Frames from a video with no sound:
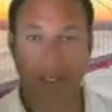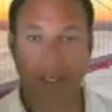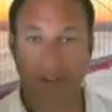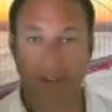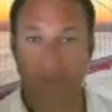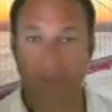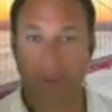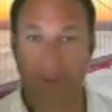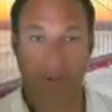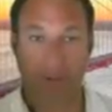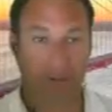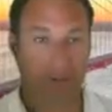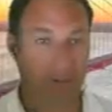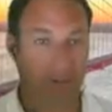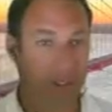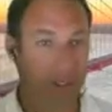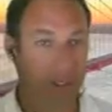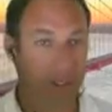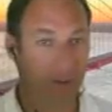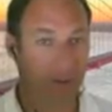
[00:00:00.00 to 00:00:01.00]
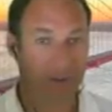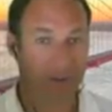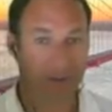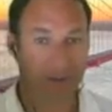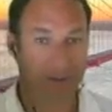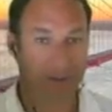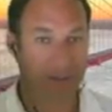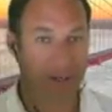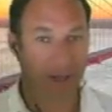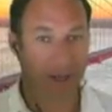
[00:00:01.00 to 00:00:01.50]
of playing a sport, you're
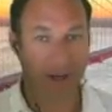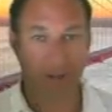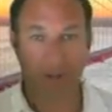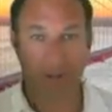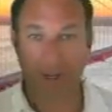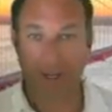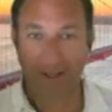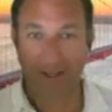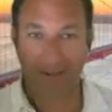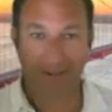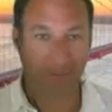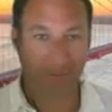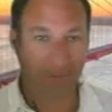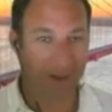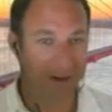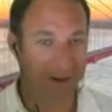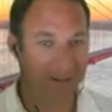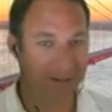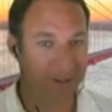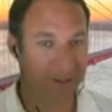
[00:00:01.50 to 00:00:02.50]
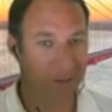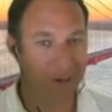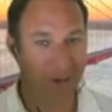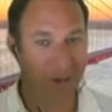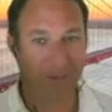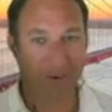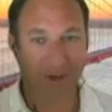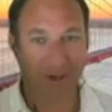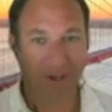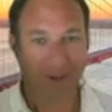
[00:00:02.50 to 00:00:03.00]
just not quite, your body isn't
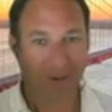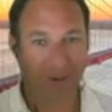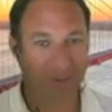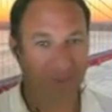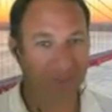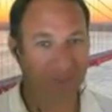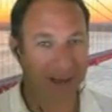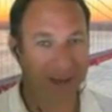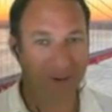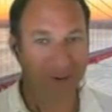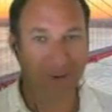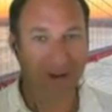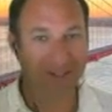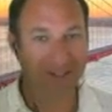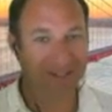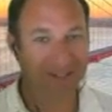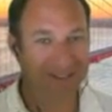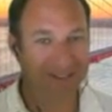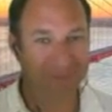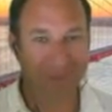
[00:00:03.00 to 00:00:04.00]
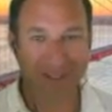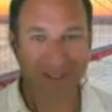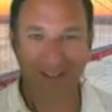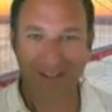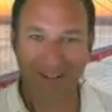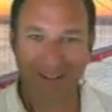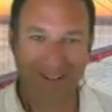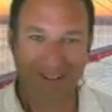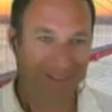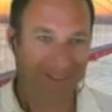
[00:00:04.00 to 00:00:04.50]
quite where your mind wants it to
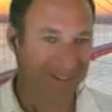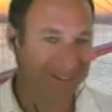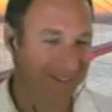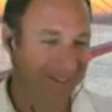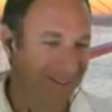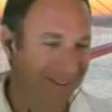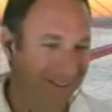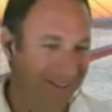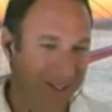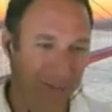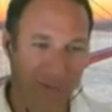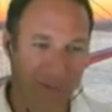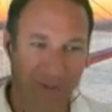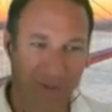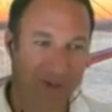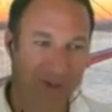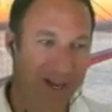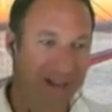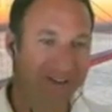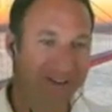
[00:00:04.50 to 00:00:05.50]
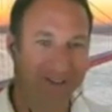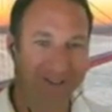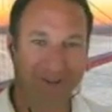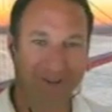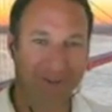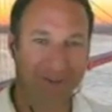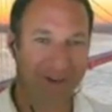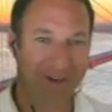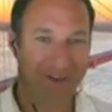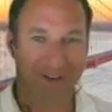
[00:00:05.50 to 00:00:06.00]
be, and you roll your ankle
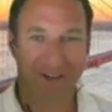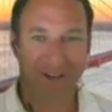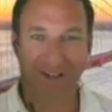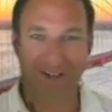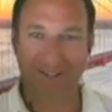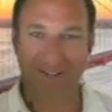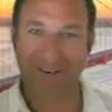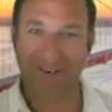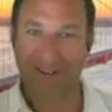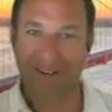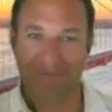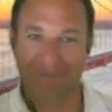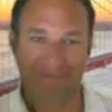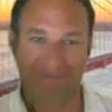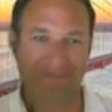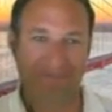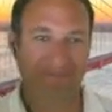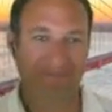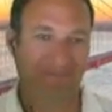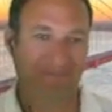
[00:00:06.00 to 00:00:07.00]
or whatever else, right?